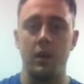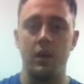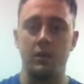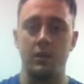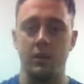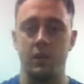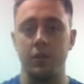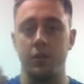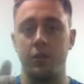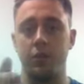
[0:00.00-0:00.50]

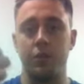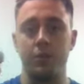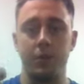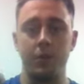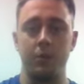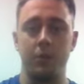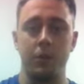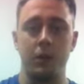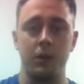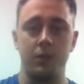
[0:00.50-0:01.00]
is going to
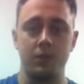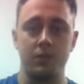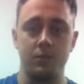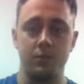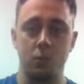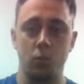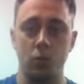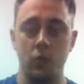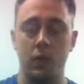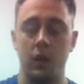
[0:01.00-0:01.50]
increment by
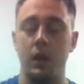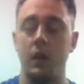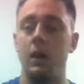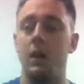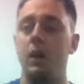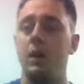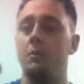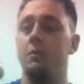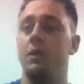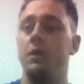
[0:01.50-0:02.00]
smaller,
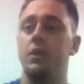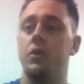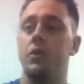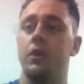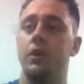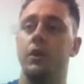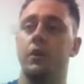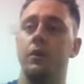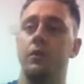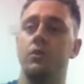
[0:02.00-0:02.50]
but you're
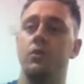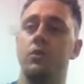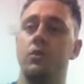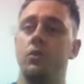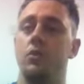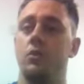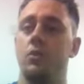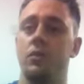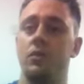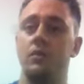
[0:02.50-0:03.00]
going
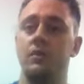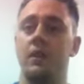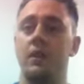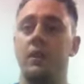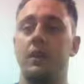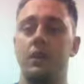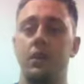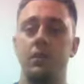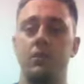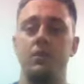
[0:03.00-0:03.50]
to stay
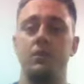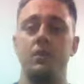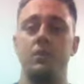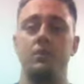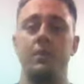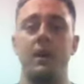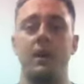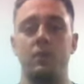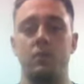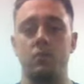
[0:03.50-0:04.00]
close to your
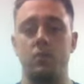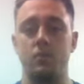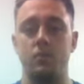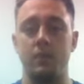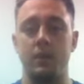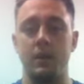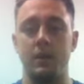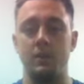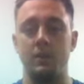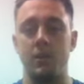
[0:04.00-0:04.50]
max, which
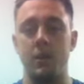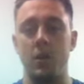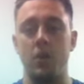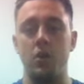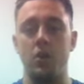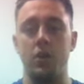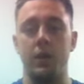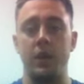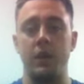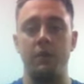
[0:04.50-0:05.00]
means
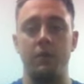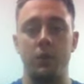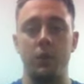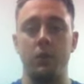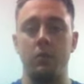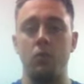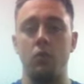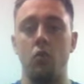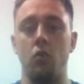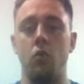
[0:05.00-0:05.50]
you're going to have a
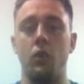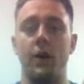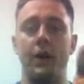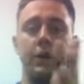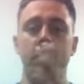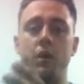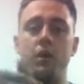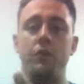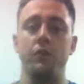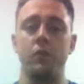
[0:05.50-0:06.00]
lot more
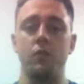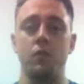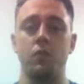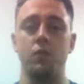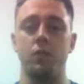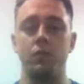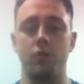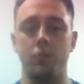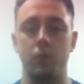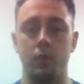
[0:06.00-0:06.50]
weight over the
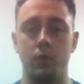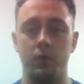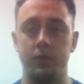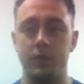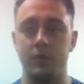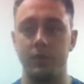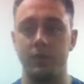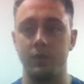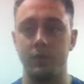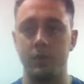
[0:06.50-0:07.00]
course of 12
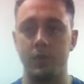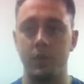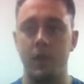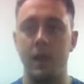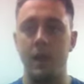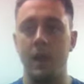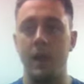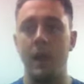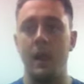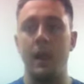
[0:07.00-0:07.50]
lifts.
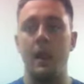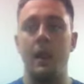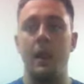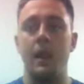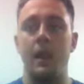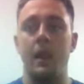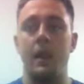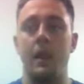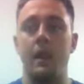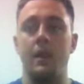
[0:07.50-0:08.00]

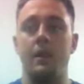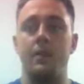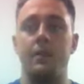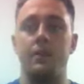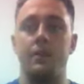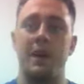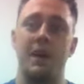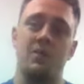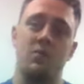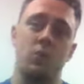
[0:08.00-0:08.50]

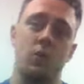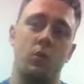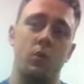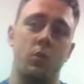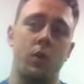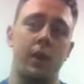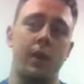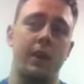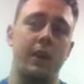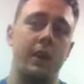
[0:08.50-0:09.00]
that's WOD
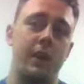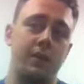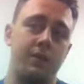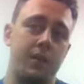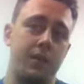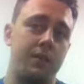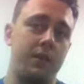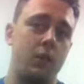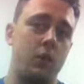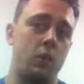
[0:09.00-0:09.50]
1. Again, if
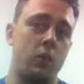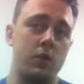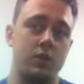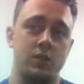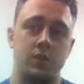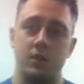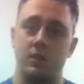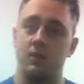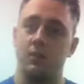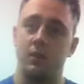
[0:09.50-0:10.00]
you have any
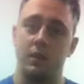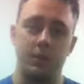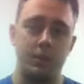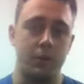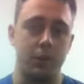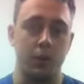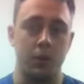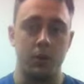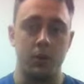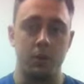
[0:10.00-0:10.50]
questions, let
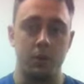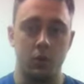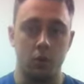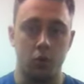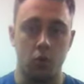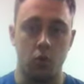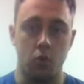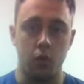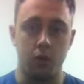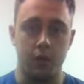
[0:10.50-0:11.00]
me know. Give me a
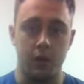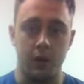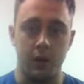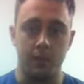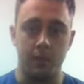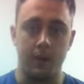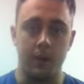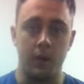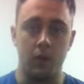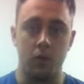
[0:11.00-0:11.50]
call or an
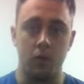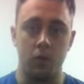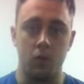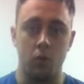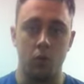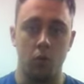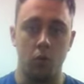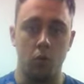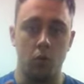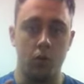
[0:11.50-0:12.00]
email,
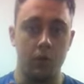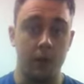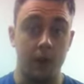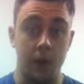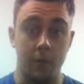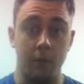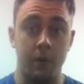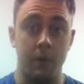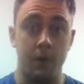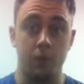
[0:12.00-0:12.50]
or
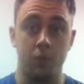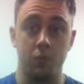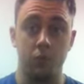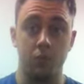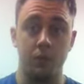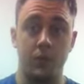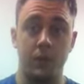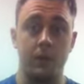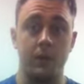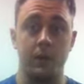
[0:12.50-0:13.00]
come in and we'll
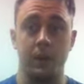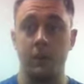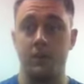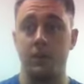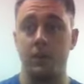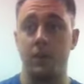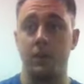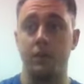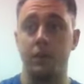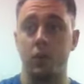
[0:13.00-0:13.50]
speak about
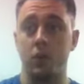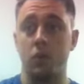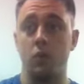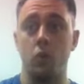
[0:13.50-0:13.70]
this other.